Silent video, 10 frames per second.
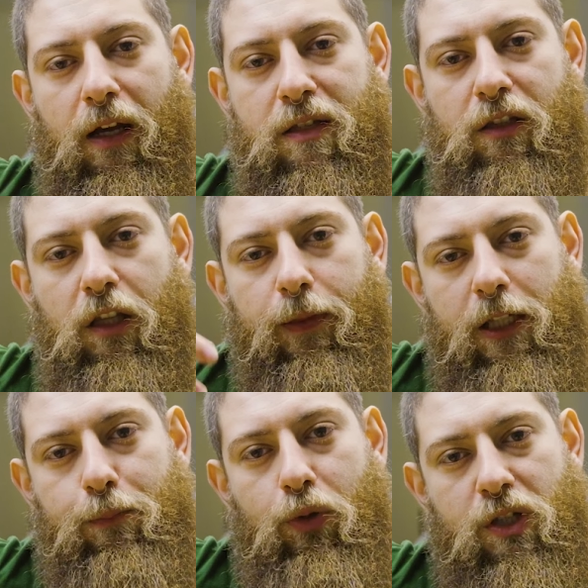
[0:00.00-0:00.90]
as in depth
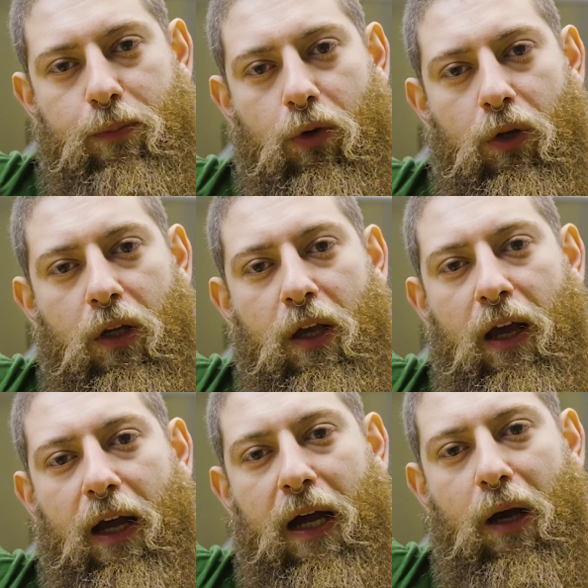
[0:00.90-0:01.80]
as possible
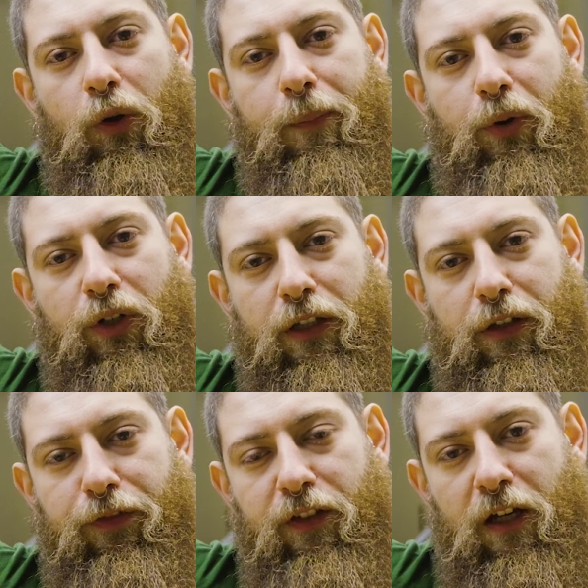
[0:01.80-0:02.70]
how important
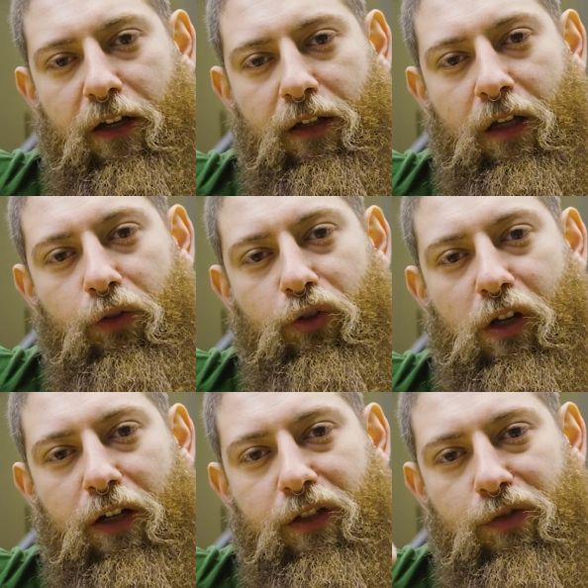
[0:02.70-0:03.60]
the feet are and how you
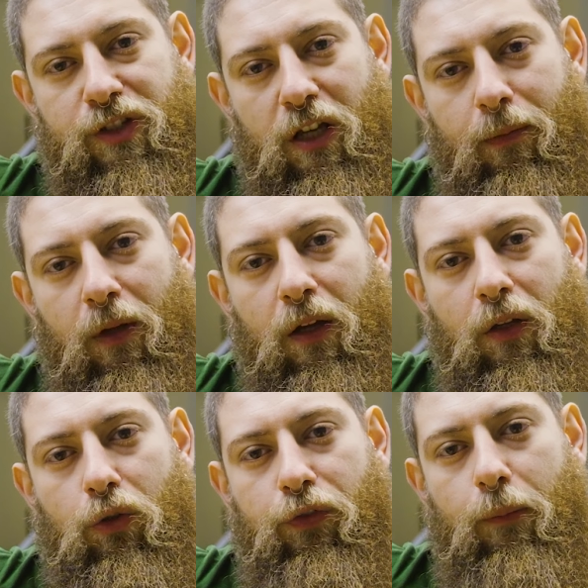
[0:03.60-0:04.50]
can use them
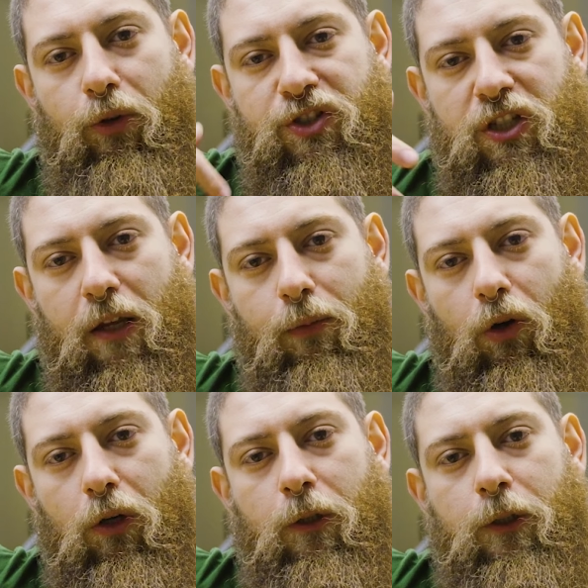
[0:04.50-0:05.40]
to feel more
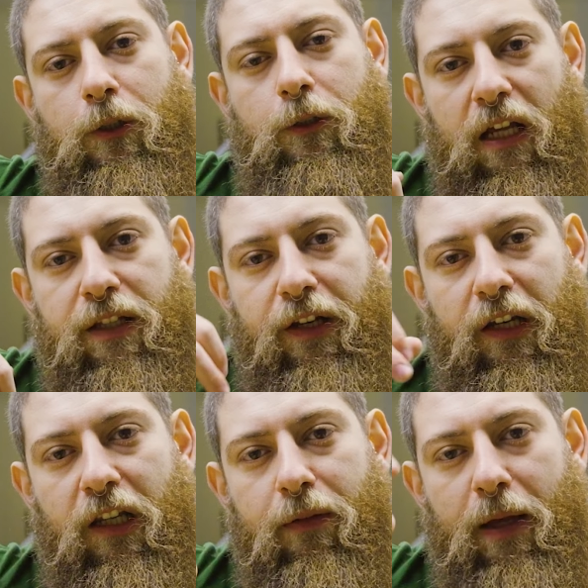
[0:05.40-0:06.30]
stable and
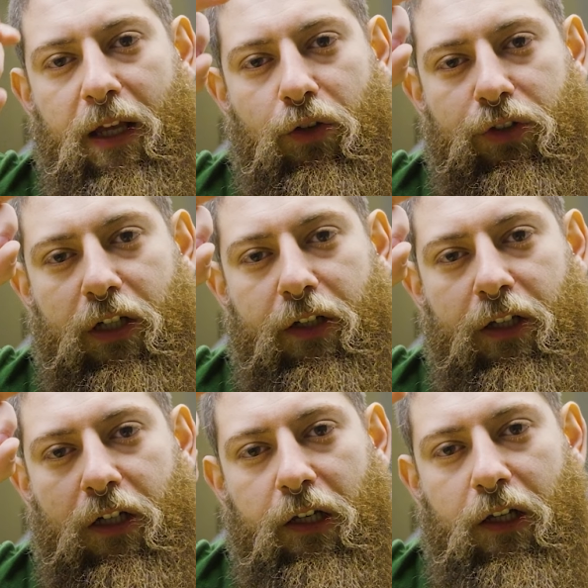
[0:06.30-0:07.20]
really make your
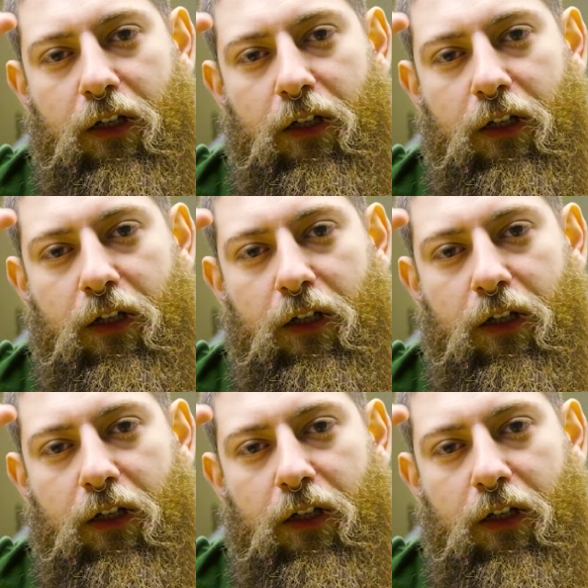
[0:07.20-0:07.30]
technique click.